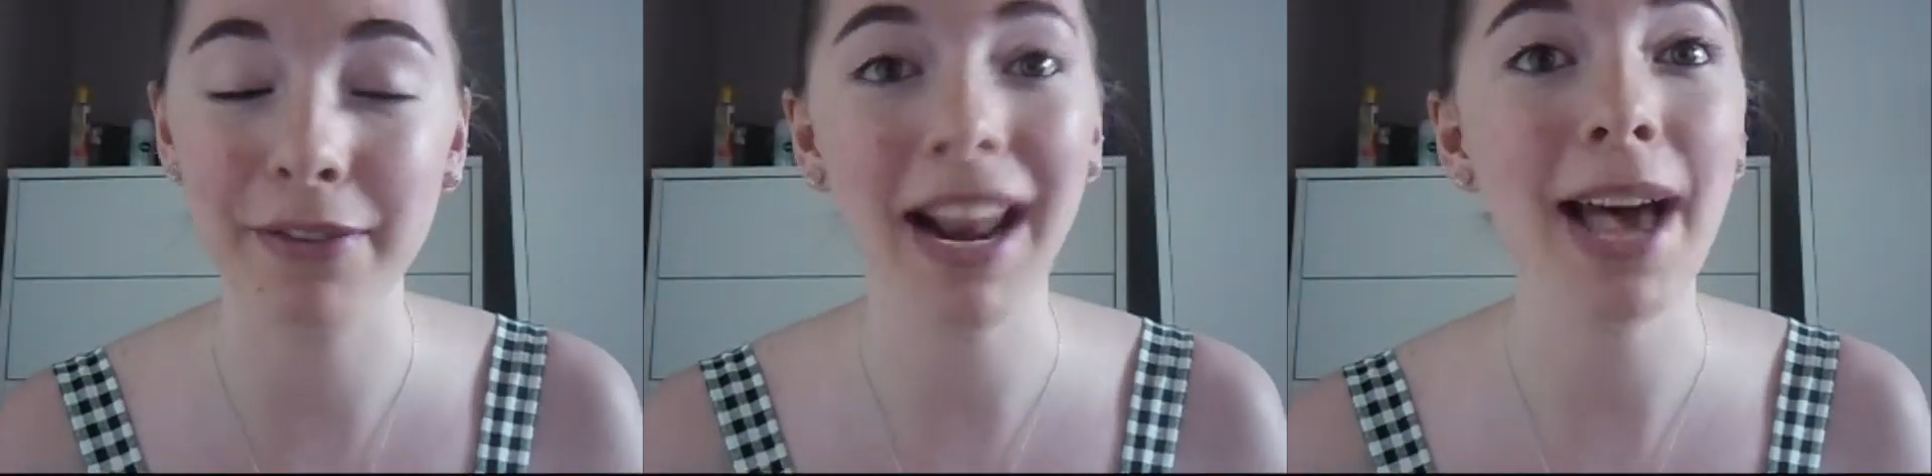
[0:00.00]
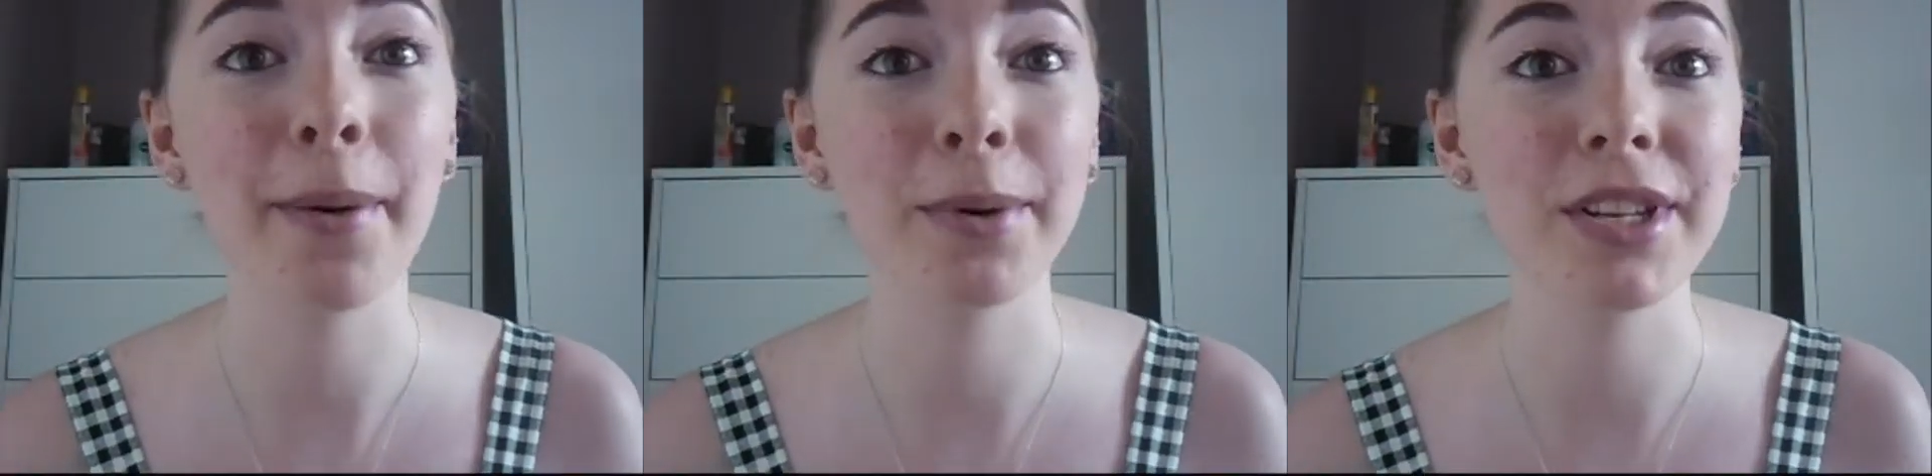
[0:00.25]

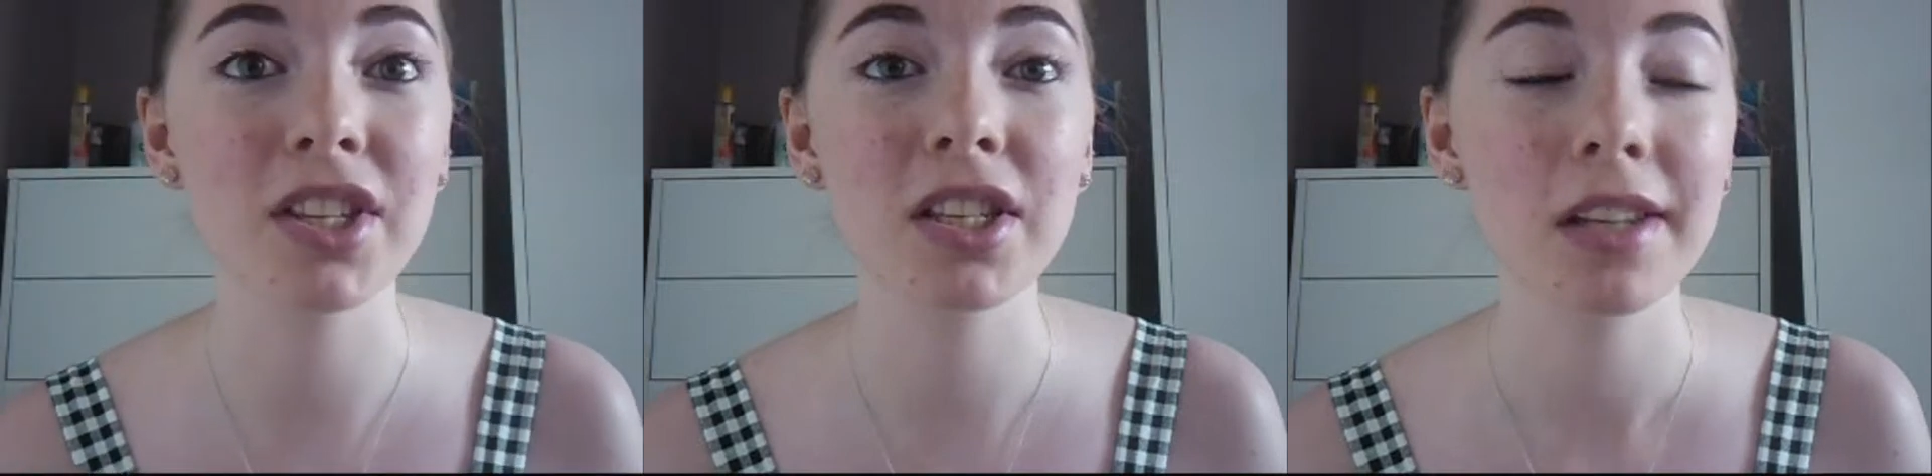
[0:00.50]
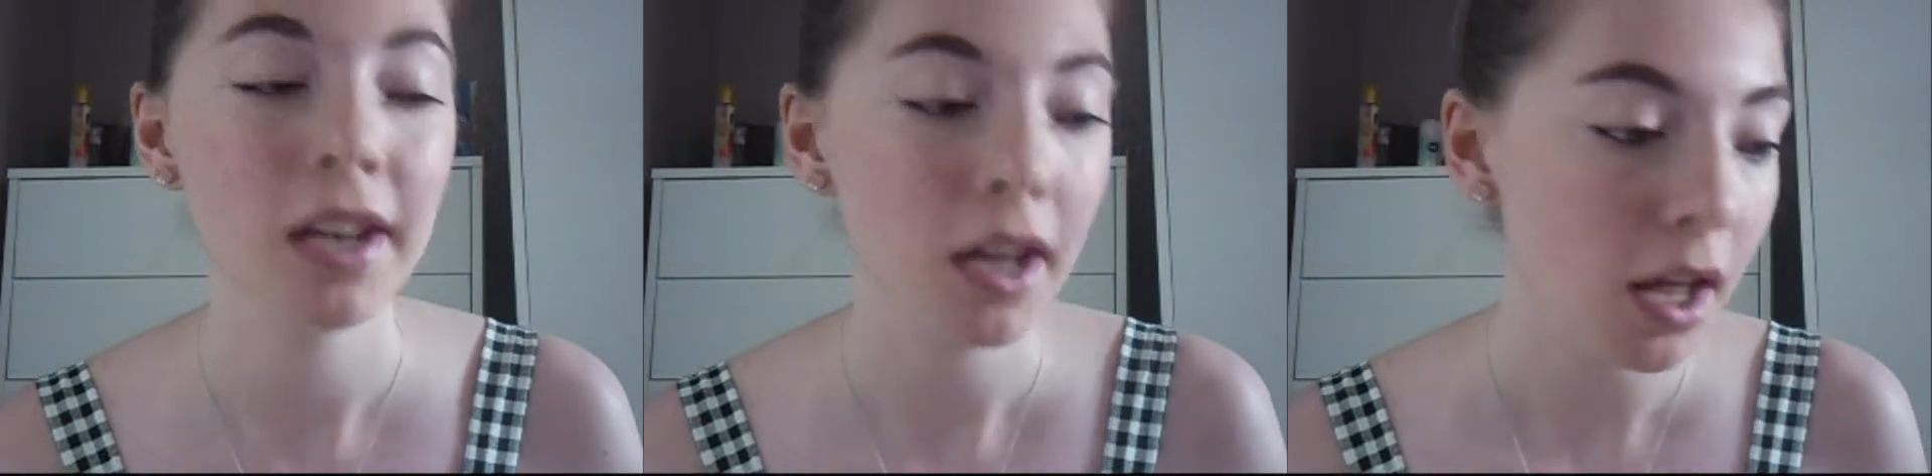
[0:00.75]
flowers.
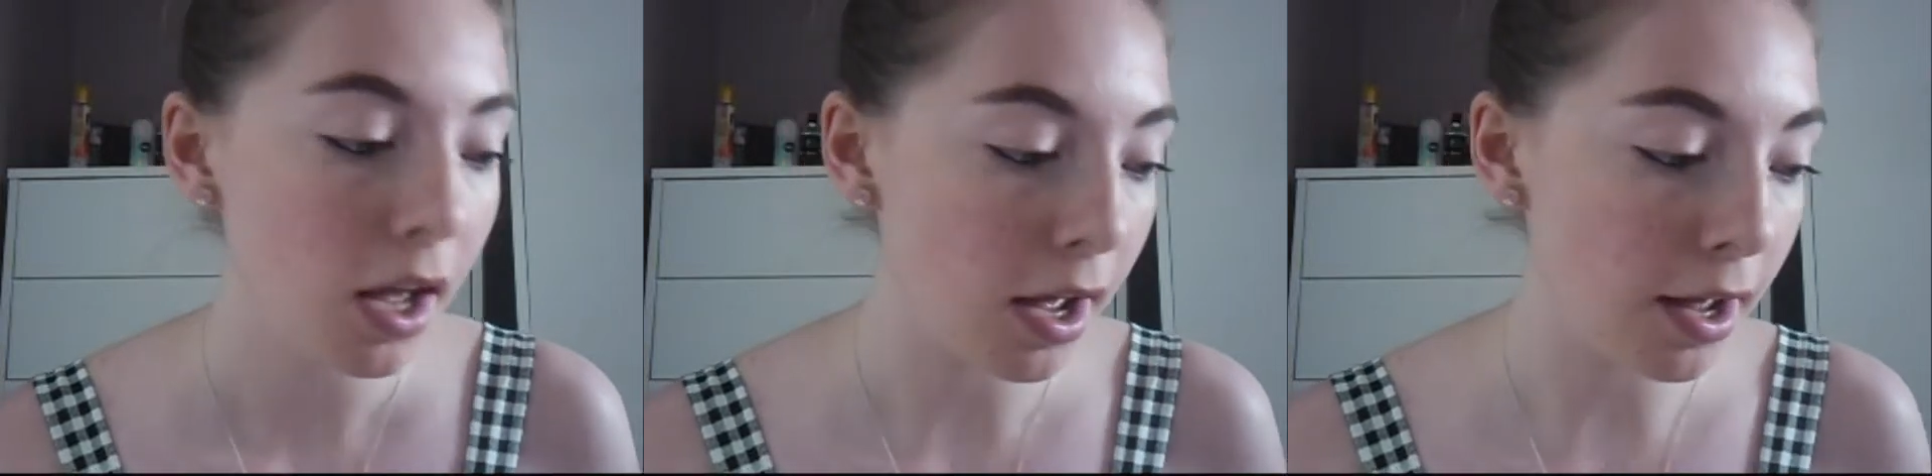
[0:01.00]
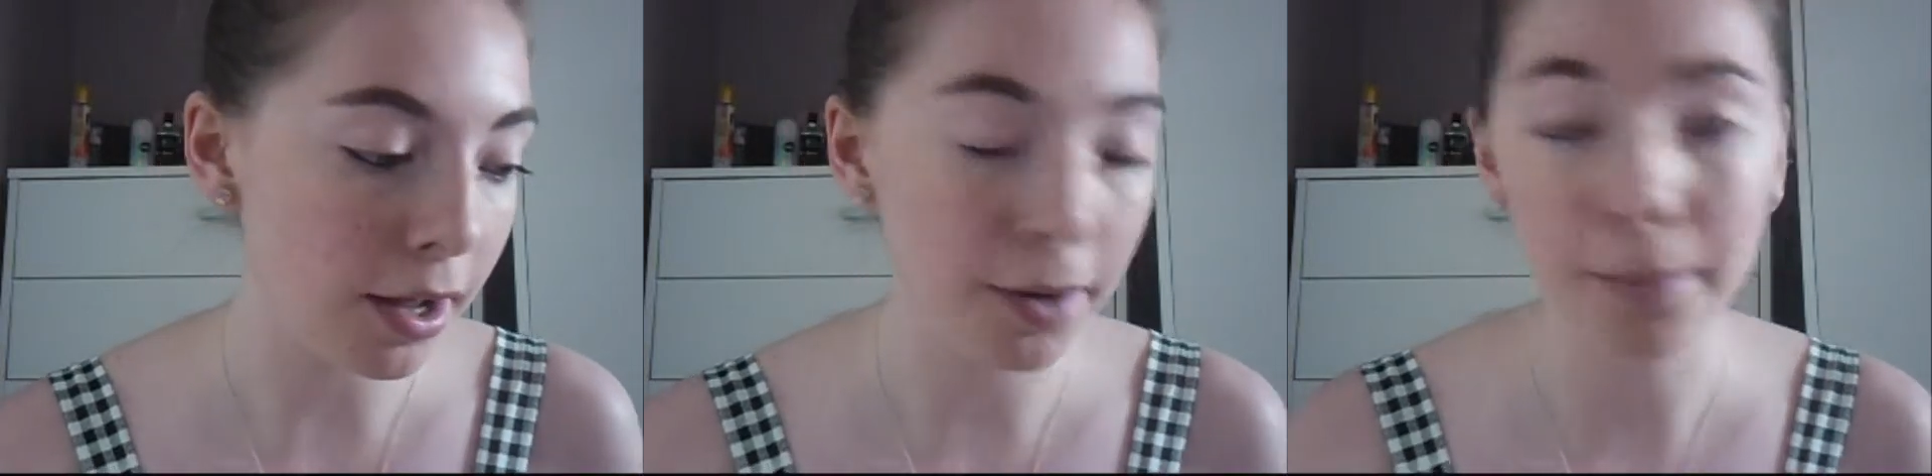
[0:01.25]

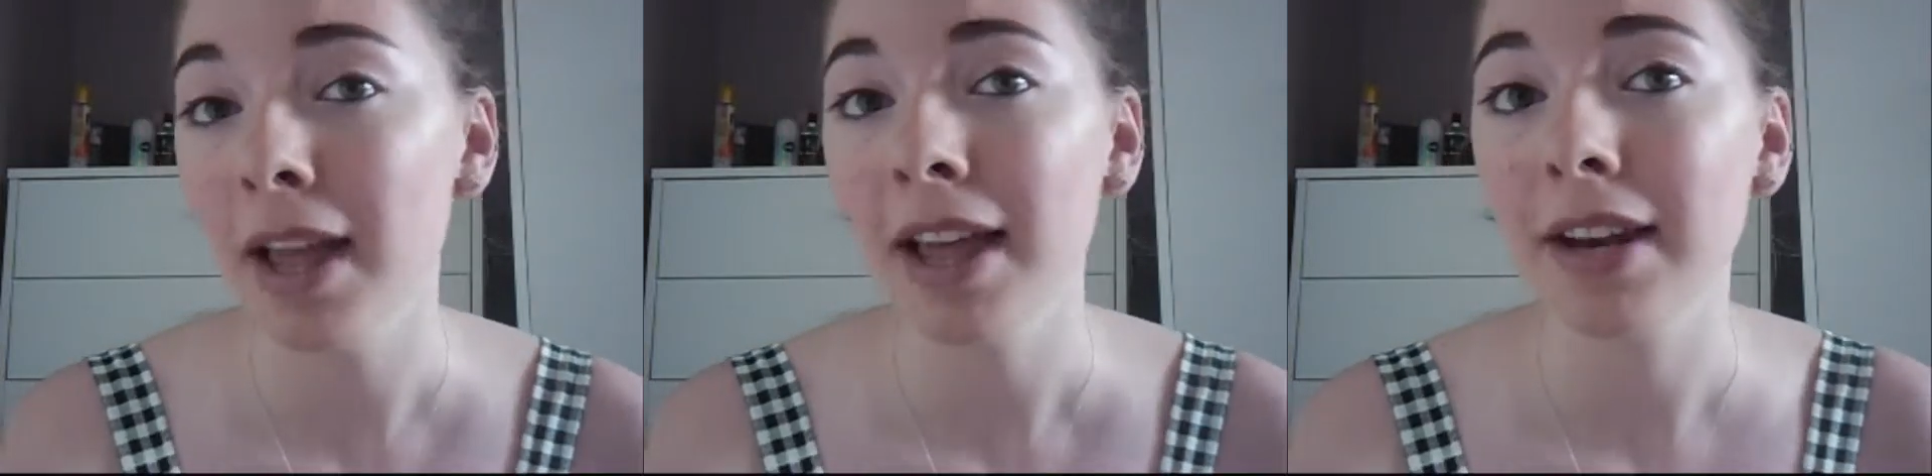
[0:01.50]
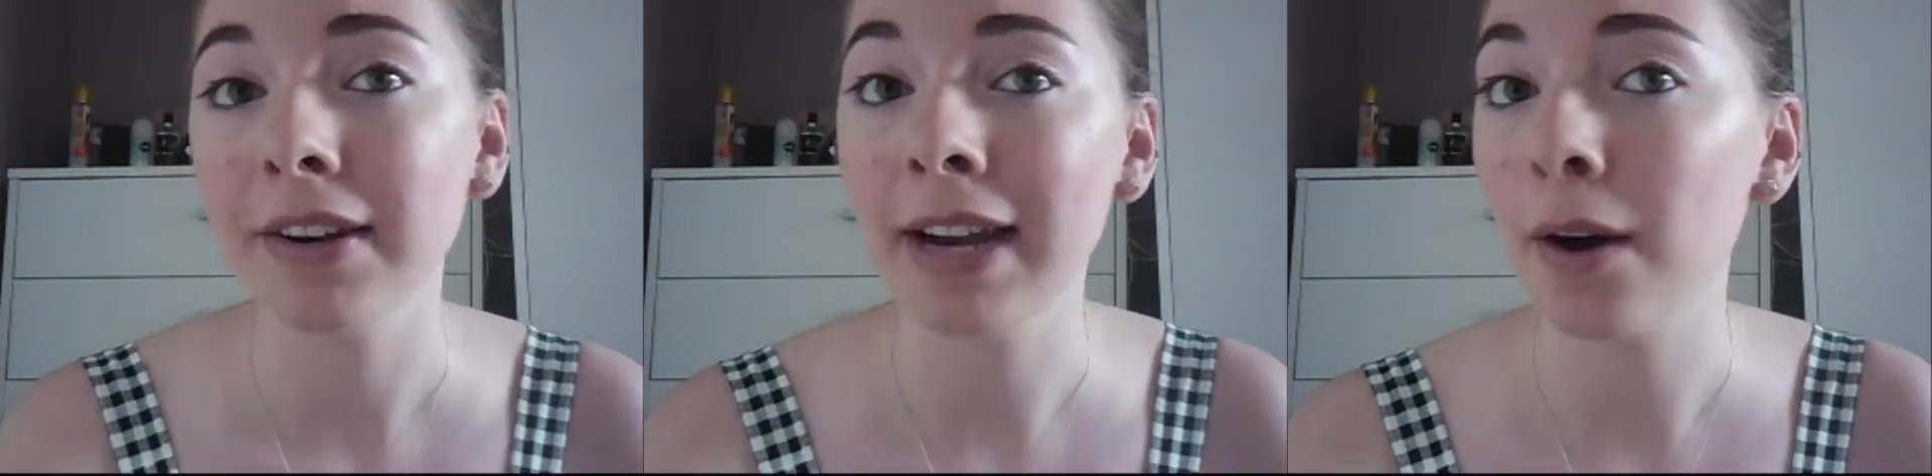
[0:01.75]

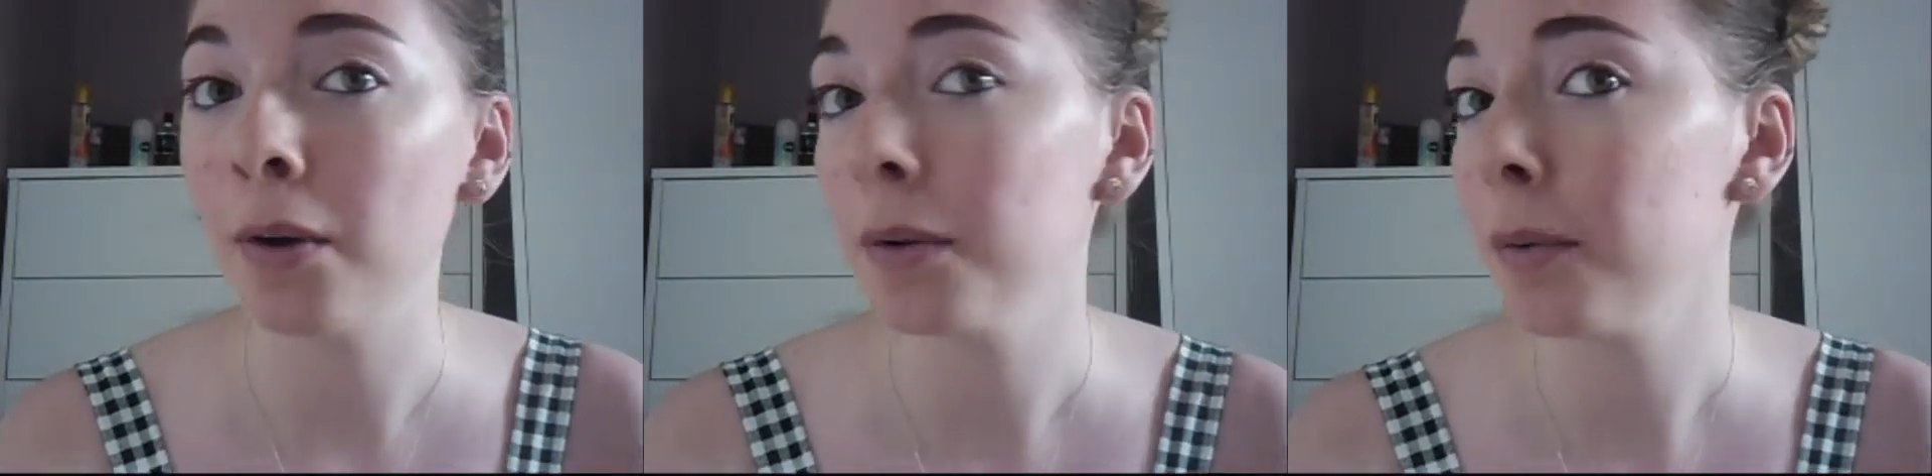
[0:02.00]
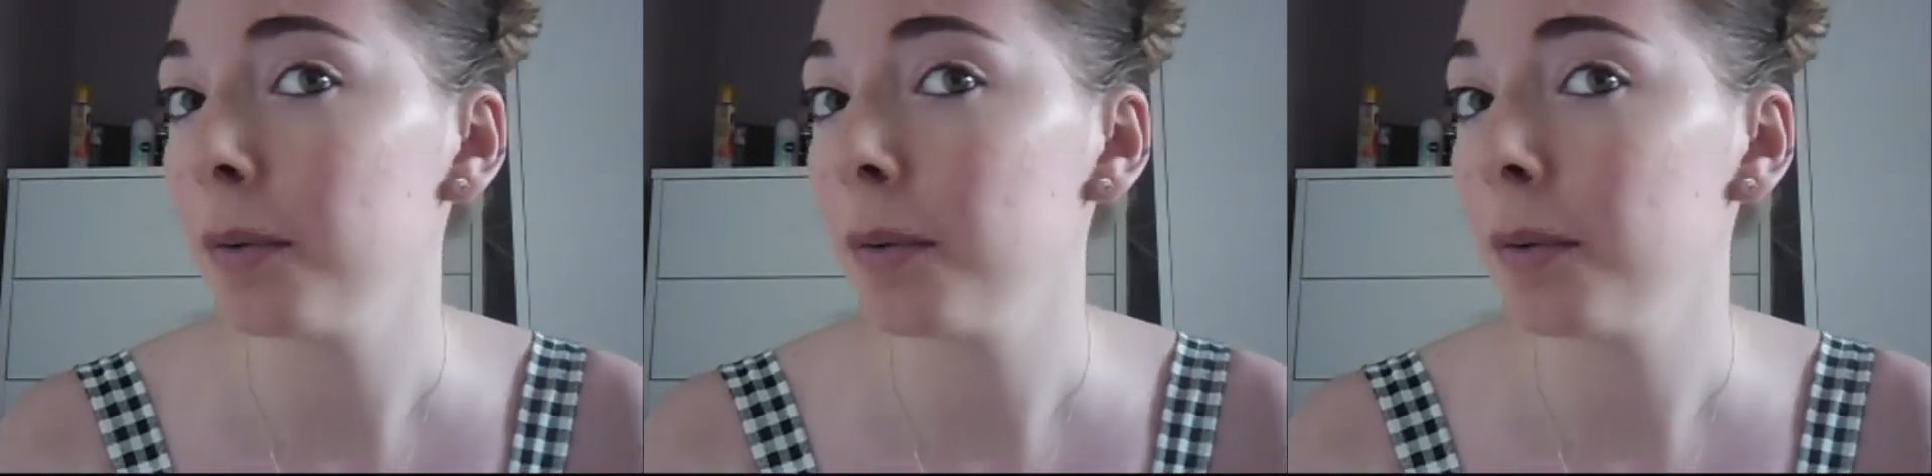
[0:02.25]
Now,